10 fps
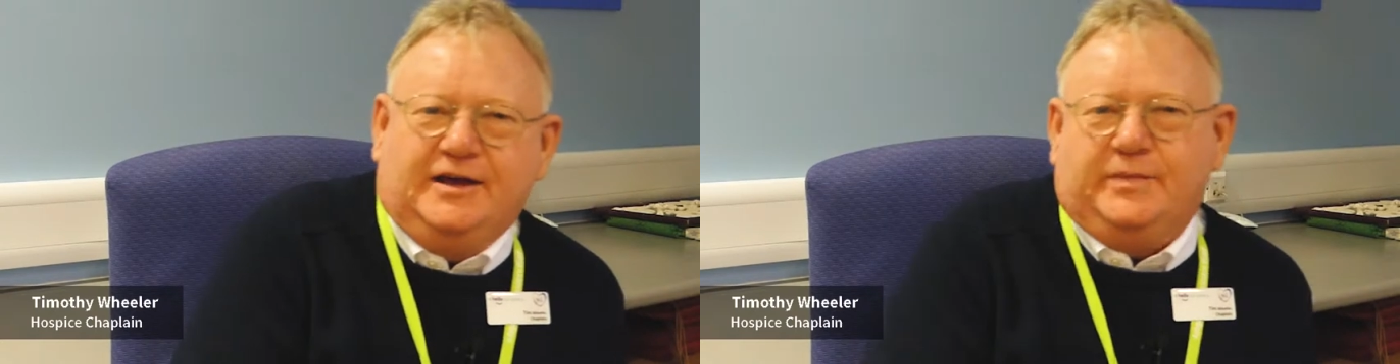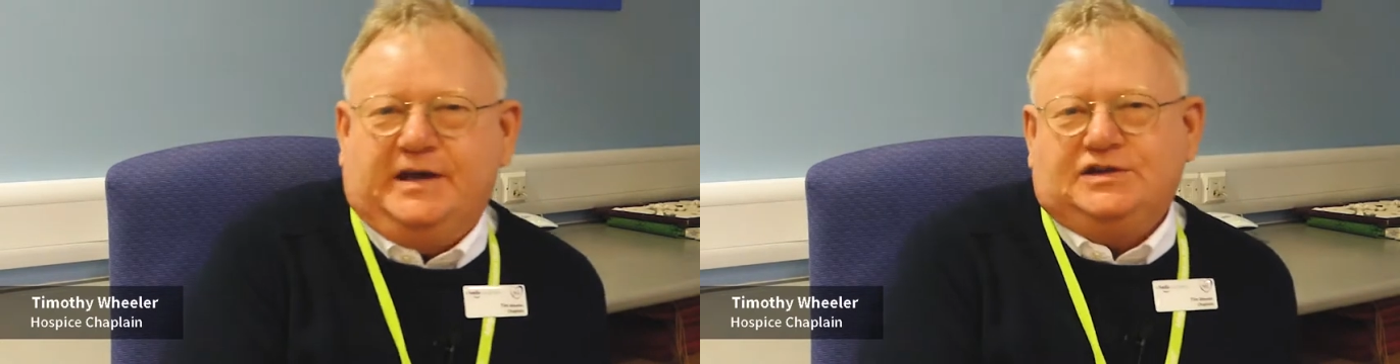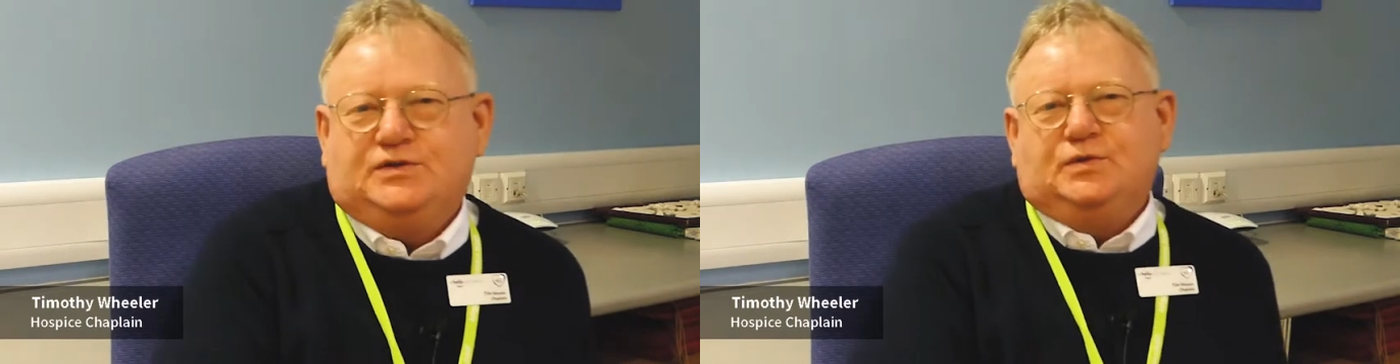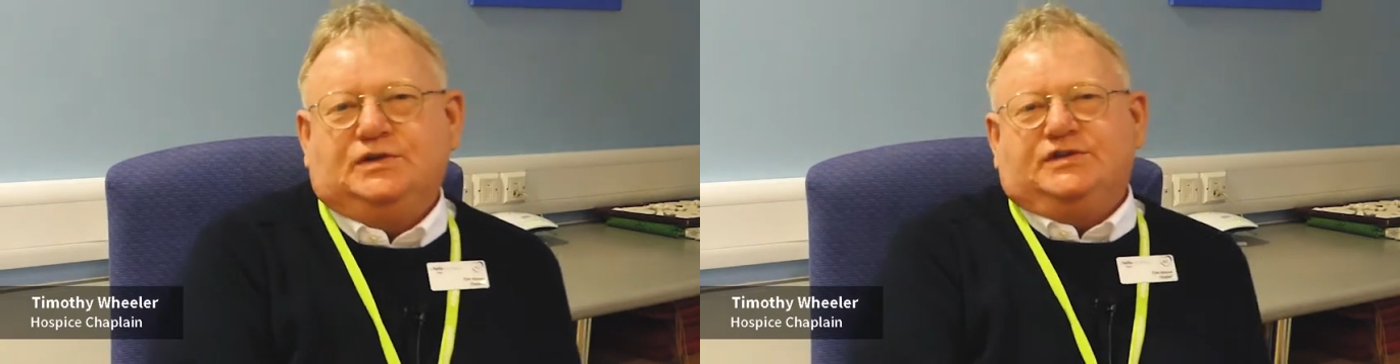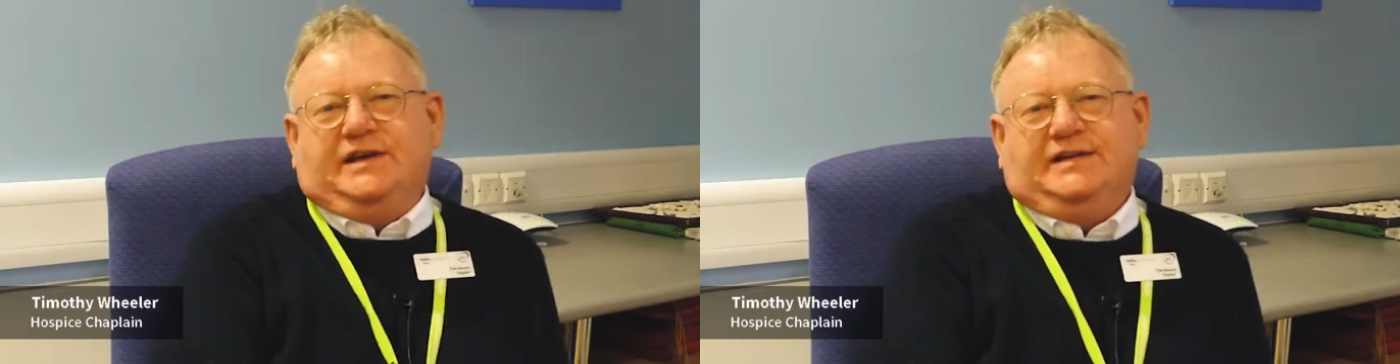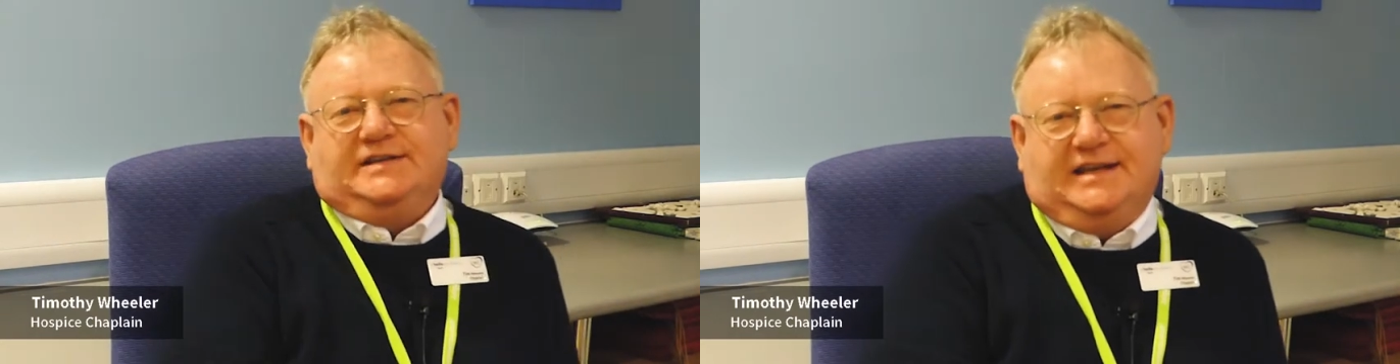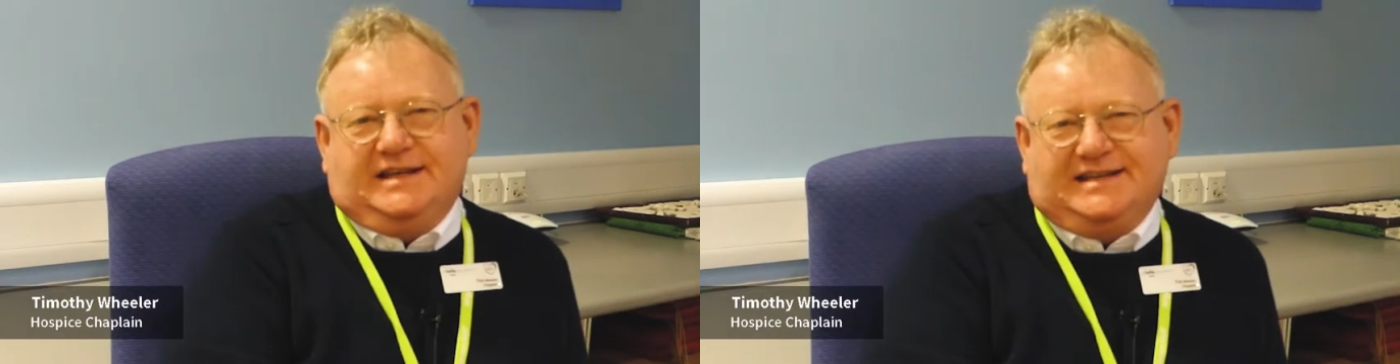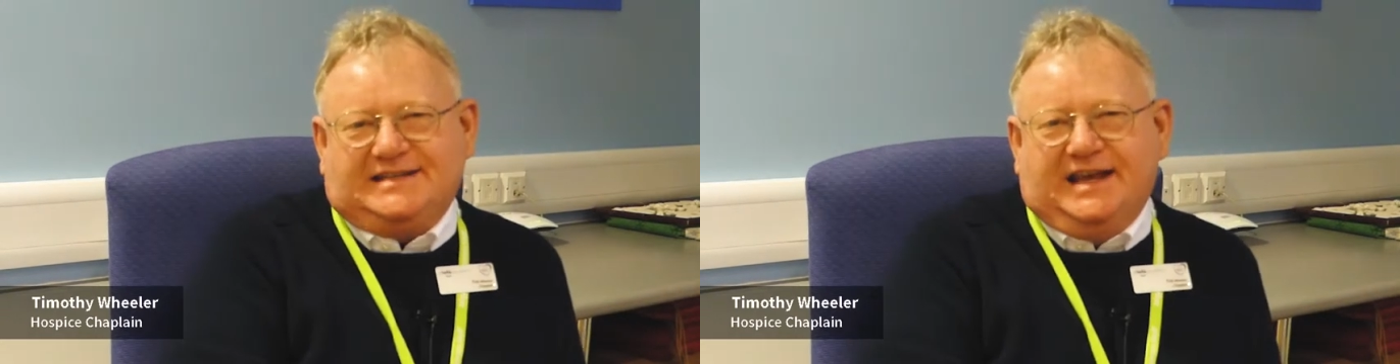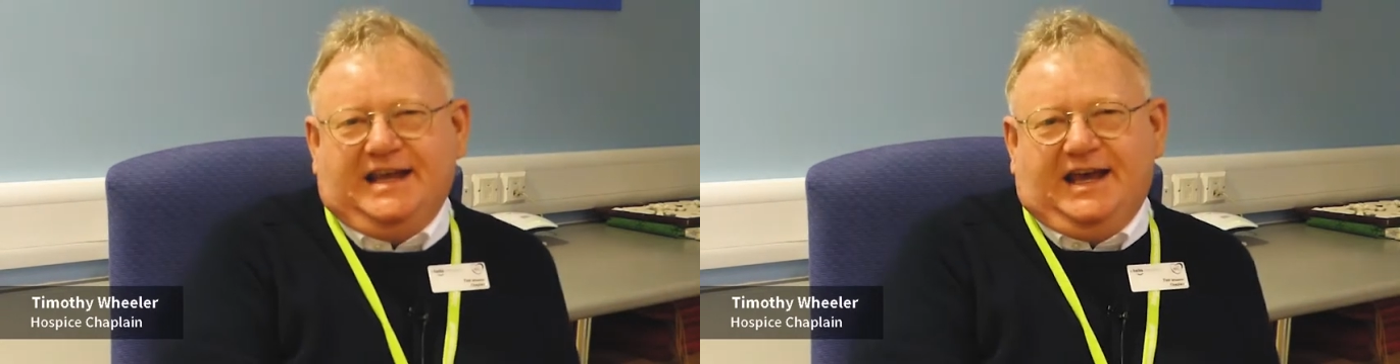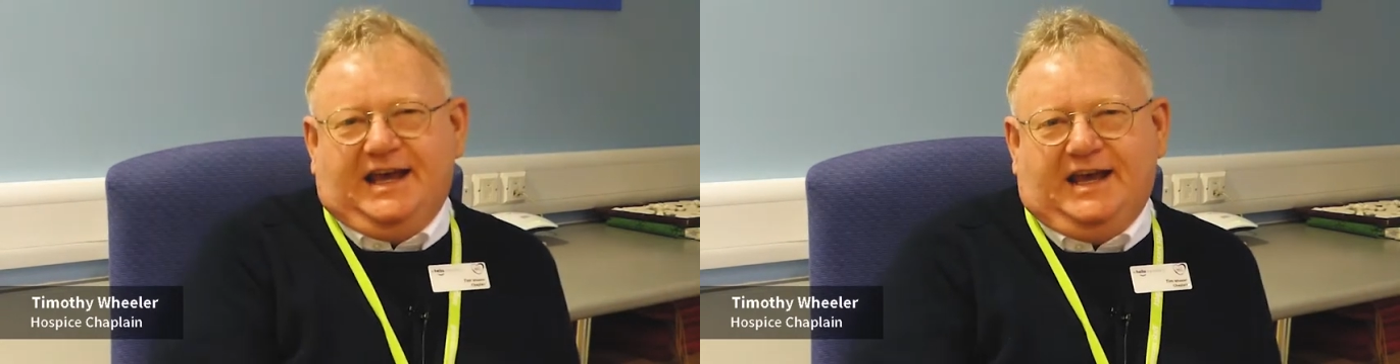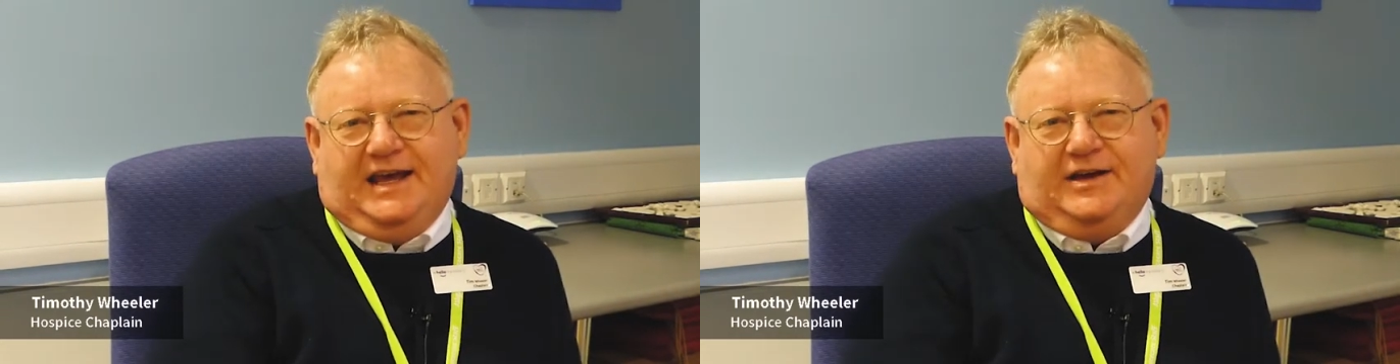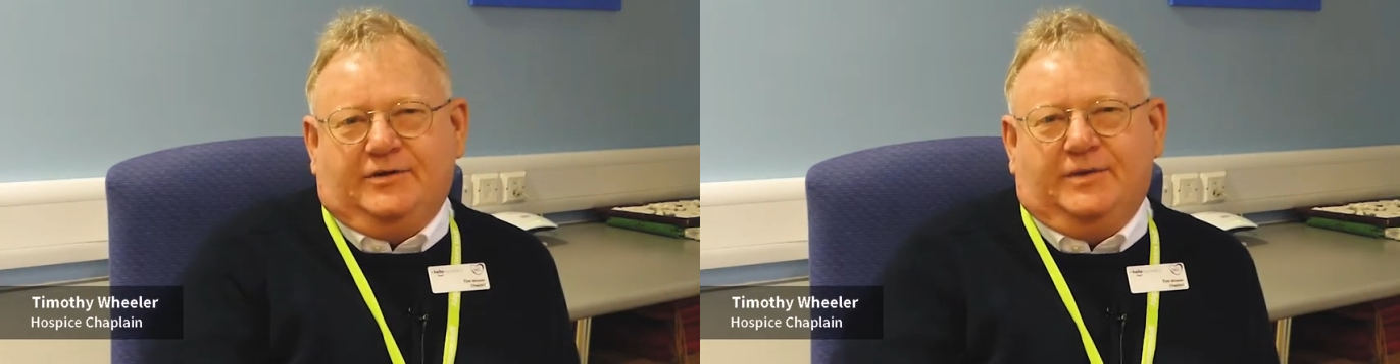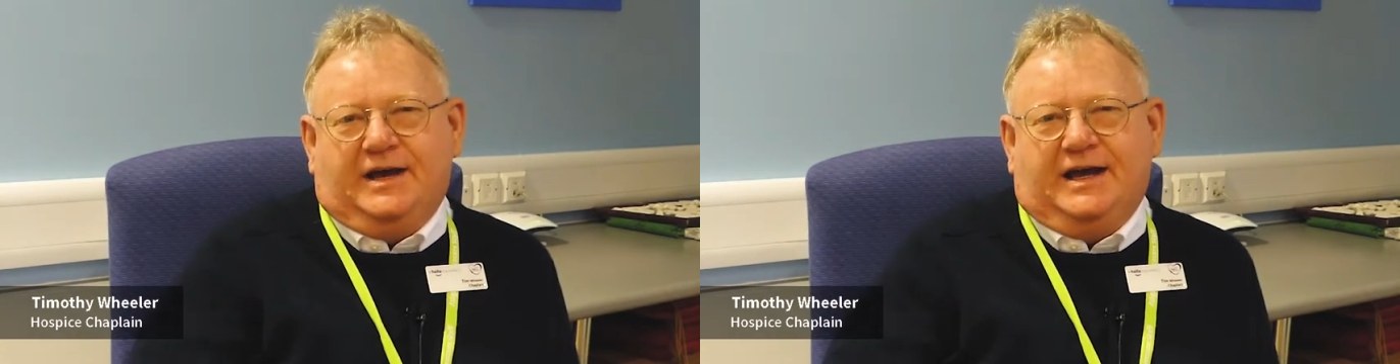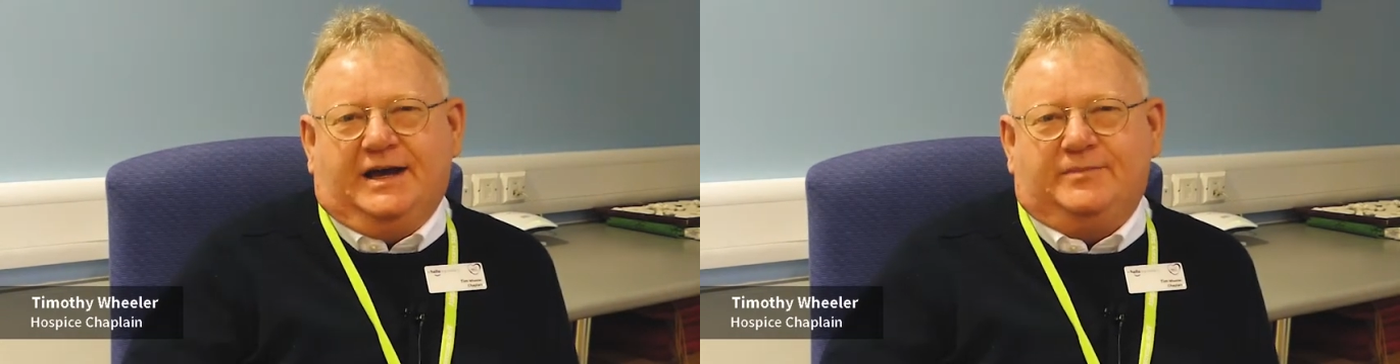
about Schwartz Round is how uh,